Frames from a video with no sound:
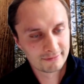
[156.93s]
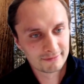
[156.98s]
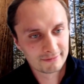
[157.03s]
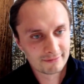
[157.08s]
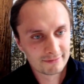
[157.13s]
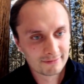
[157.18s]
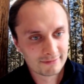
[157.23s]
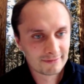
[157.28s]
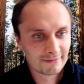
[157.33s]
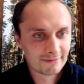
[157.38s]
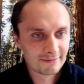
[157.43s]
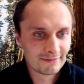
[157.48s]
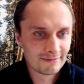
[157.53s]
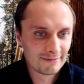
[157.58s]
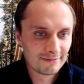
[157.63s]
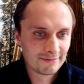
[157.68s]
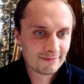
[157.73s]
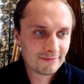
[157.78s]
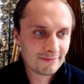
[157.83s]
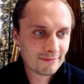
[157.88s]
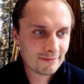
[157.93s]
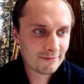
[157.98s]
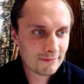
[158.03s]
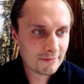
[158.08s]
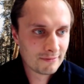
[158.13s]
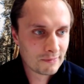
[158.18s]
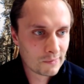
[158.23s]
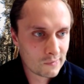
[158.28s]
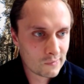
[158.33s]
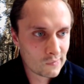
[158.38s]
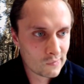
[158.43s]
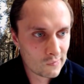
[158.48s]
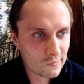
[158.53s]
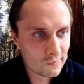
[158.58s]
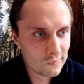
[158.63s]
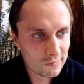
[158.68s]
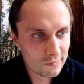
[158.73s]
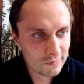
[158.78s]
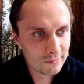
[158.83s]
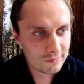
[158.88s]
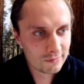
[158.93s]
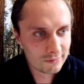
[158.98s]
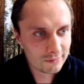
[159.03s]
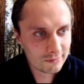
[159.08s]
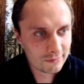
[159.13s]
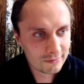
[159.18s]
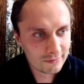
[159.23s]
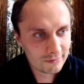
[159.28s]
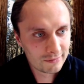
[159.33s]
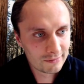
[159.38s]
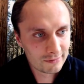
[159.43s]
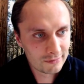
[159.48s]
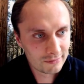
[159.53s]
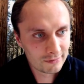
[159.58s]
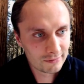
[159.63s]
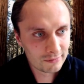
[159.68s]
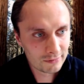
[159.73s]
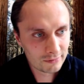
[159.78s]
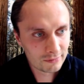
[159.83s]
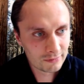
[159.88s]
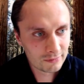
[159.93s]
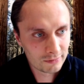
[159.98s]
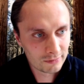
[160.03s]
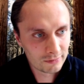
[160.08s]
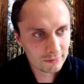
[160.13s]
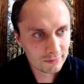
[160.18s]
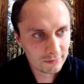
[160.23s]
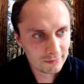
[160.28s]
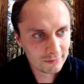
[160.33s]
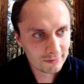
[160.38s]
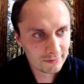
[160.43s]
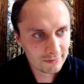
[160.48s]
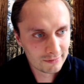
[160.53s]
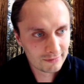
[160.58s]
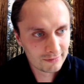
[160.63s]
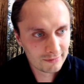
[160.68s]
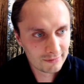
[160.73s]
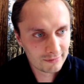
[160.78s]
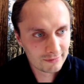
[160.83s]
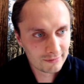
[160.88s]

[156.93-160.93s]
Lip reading: No words are spoken by the person on screen.